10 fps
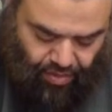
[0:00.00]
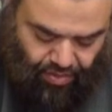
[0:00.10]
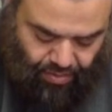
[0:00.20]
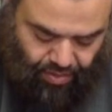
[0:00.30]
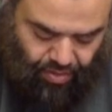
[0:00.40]

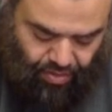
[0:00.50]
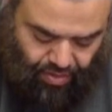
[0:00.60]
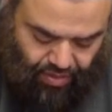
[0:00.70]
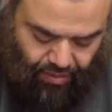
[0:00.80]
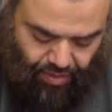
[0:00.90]
loss,
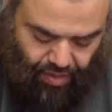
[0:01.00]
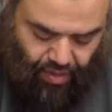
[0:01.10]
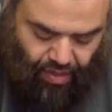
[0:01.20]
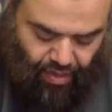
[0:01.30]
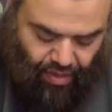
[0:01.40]
because it's something
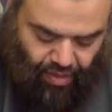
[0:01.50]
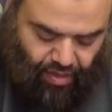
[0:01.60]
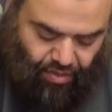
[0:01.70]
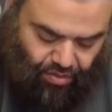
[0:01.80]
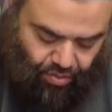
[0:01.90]

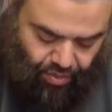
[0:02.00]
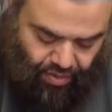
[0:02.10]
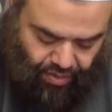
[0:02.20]
that is sweet.